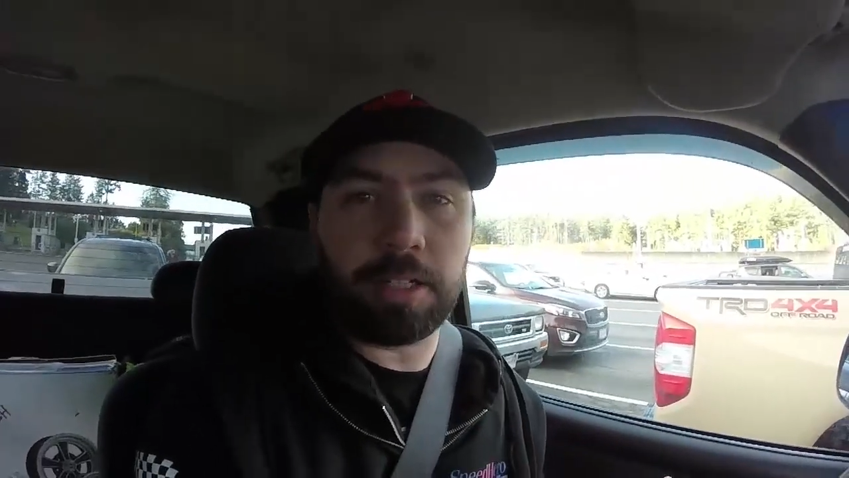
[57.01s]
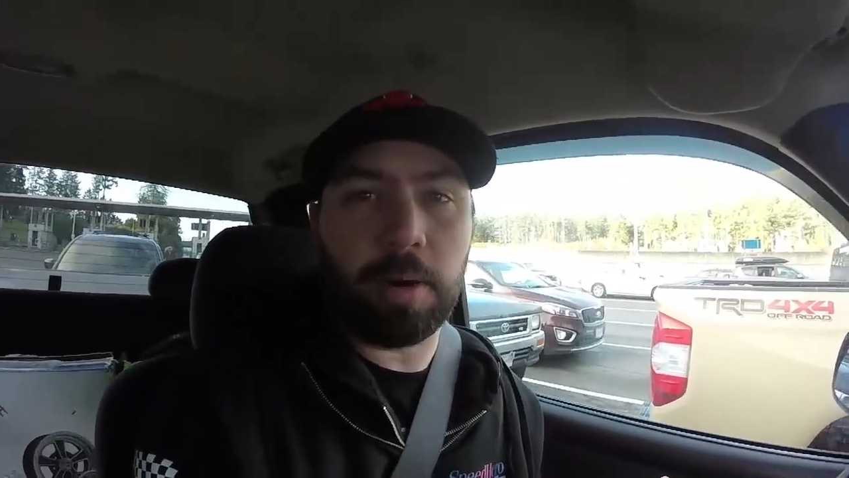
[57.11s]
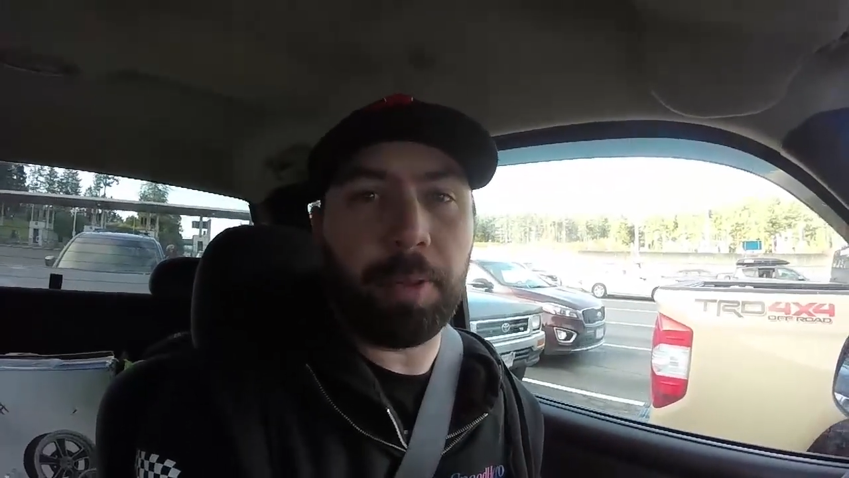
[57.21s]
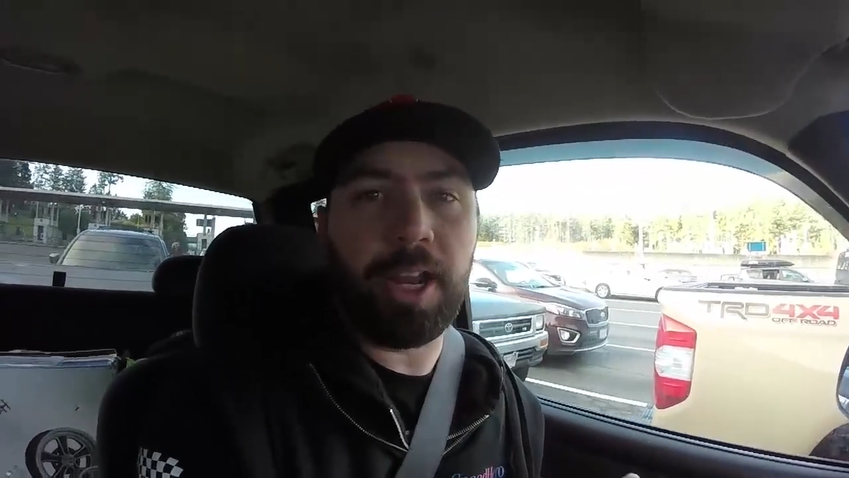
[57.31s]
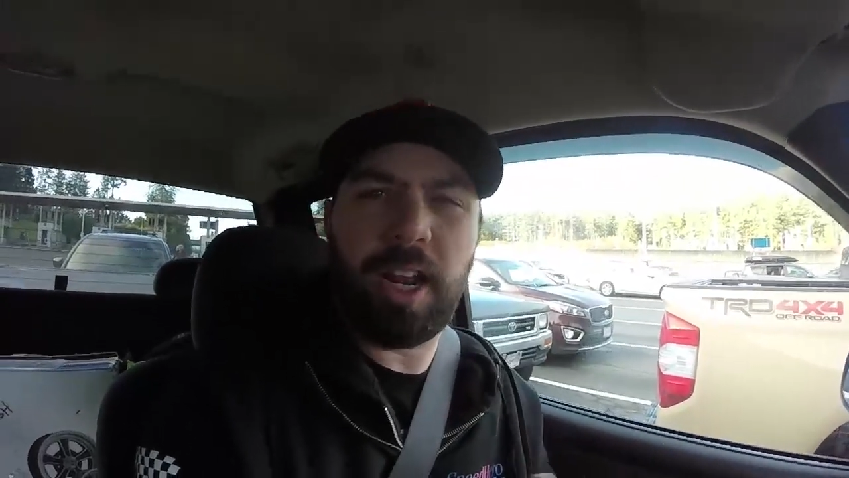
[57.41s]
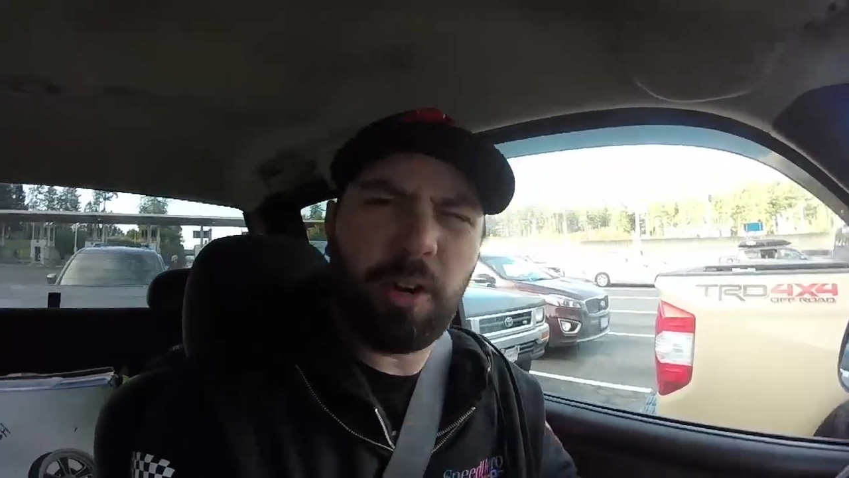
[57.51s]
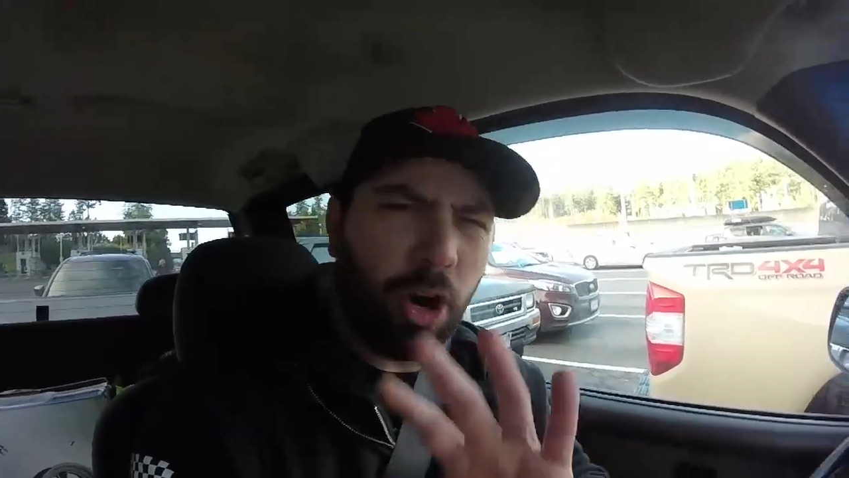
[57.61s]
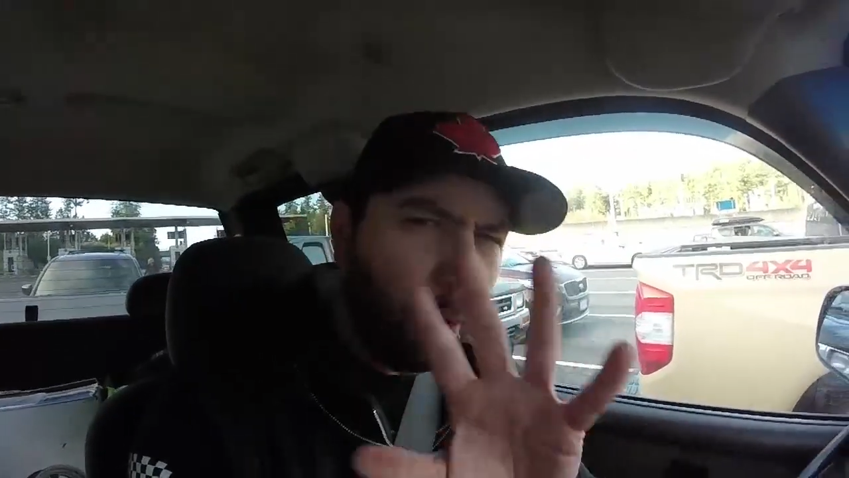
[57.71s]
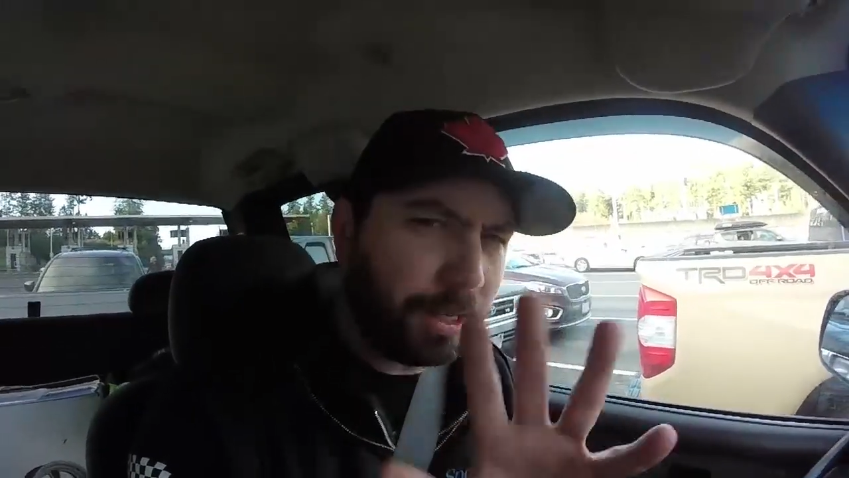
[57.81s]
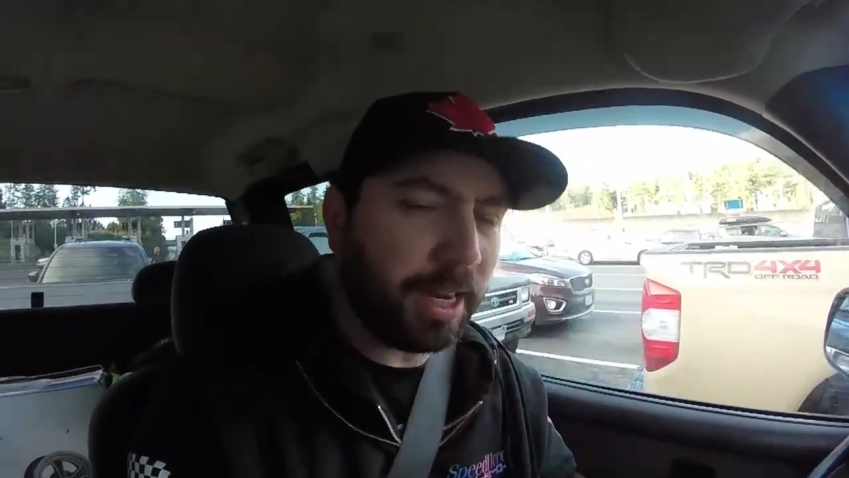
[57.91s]
their plan. I don't
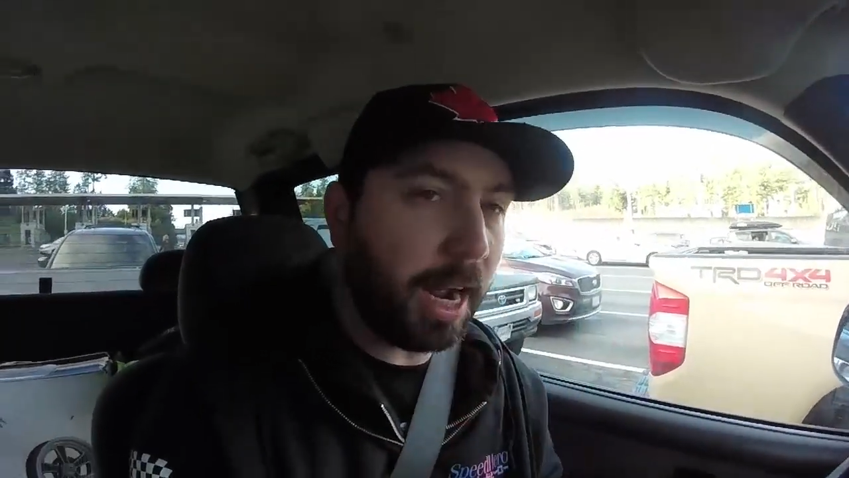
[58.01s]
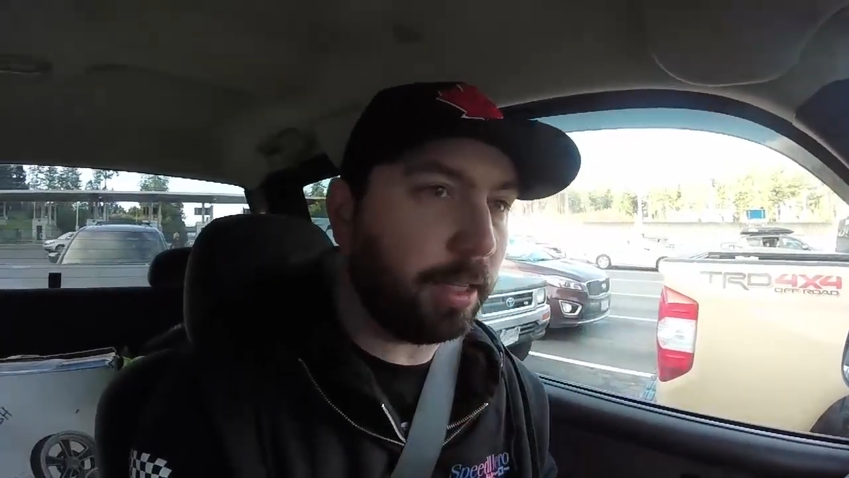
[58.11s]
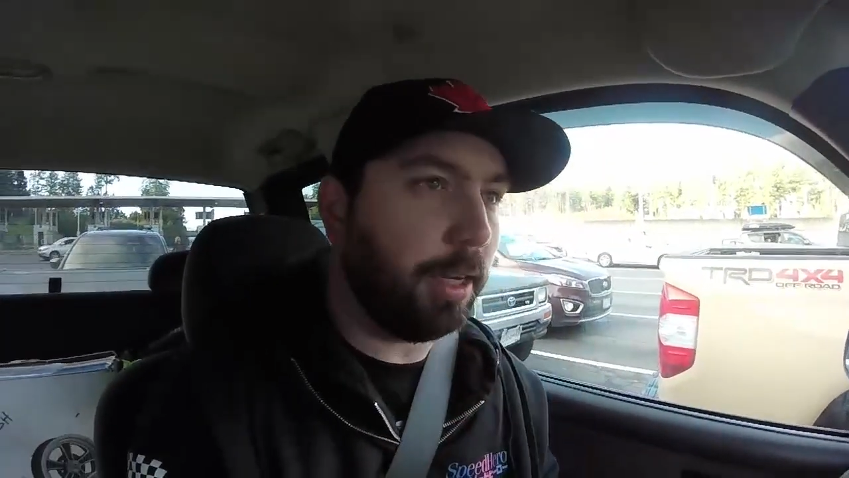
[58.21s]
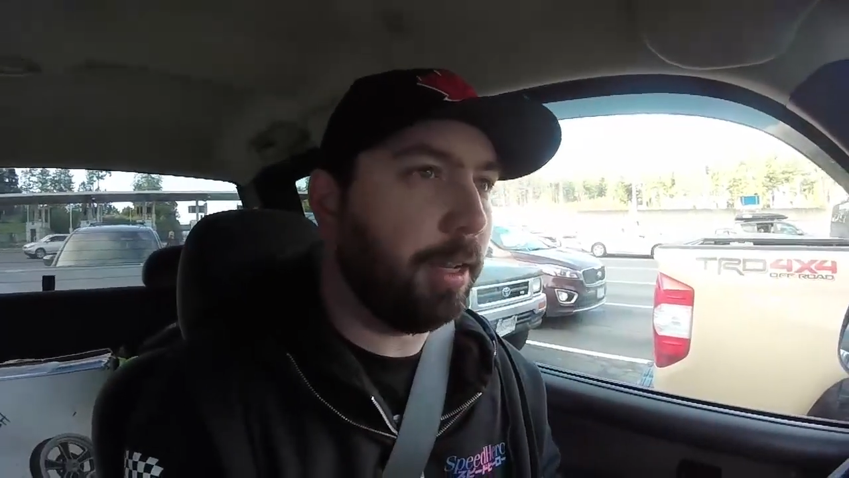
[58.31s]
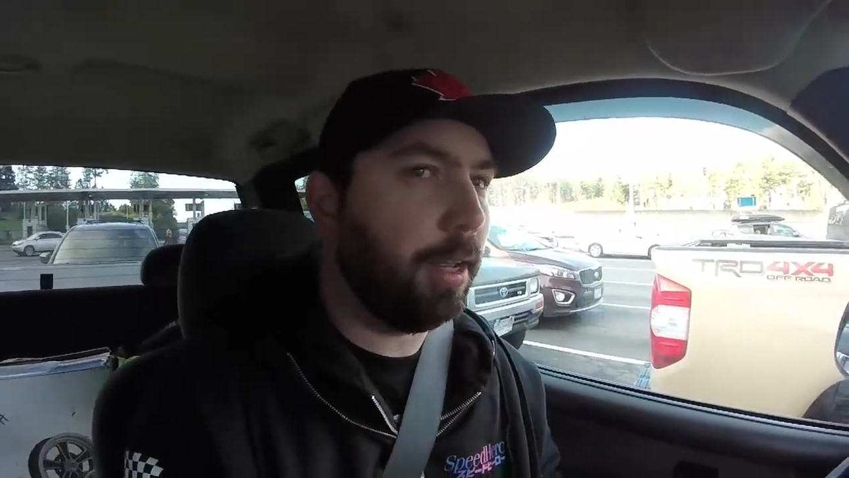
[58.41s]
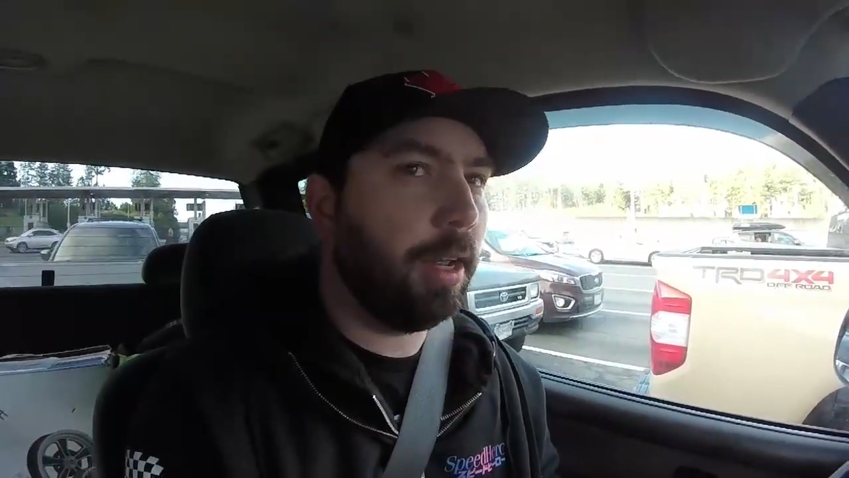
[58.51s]
know exactly.